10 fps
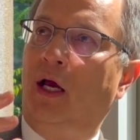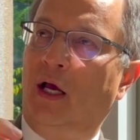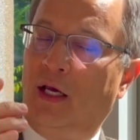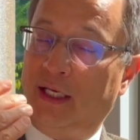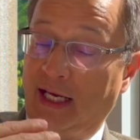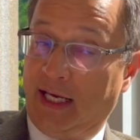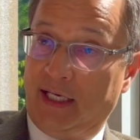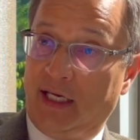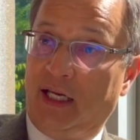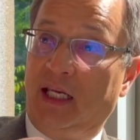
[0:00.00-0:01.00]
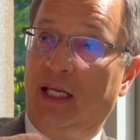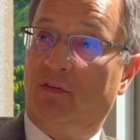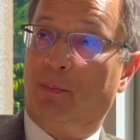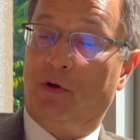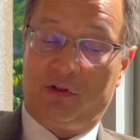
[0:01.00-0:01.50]
again, if
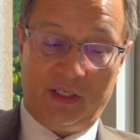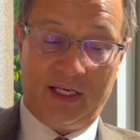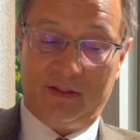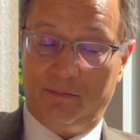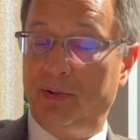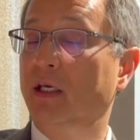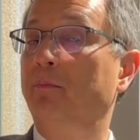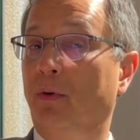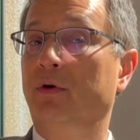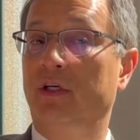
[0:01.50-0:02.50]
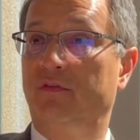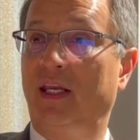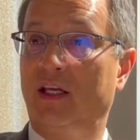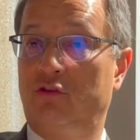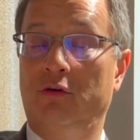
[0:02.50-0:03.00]
a person has a big burden of
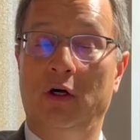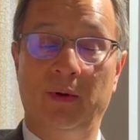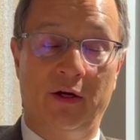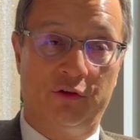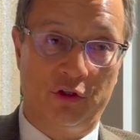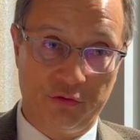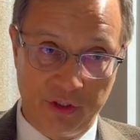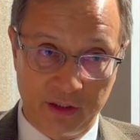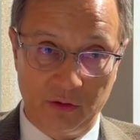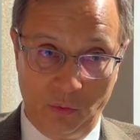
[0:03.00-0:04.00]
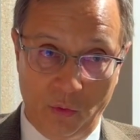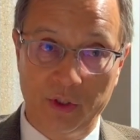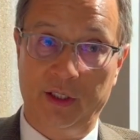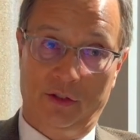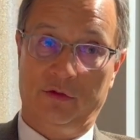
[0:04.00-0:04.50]
cancer around critical
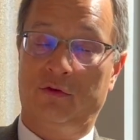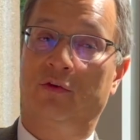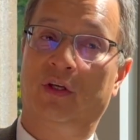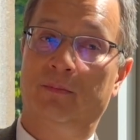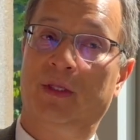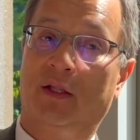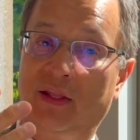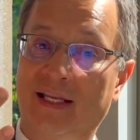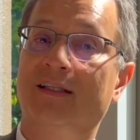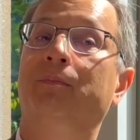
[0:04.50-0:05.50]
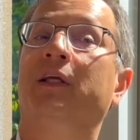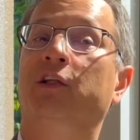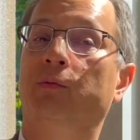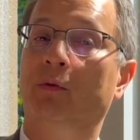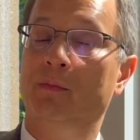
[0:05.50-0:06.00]
organs or something, that's a
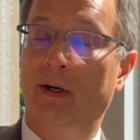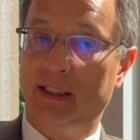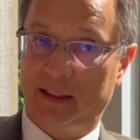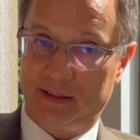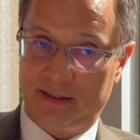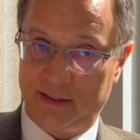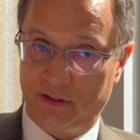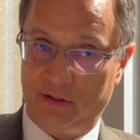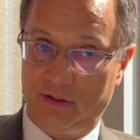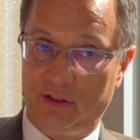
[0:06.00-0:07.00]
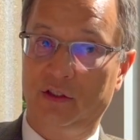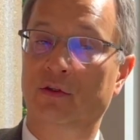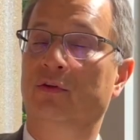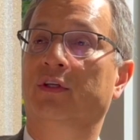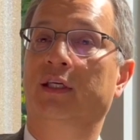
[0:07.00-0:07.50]
place where we might consider
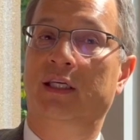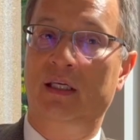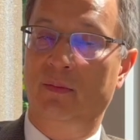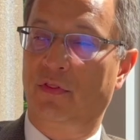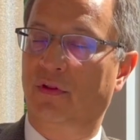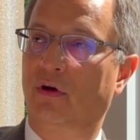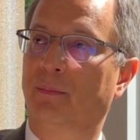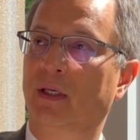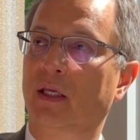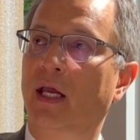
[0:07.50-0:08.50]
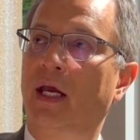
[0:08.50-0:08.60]
using chemotherapy.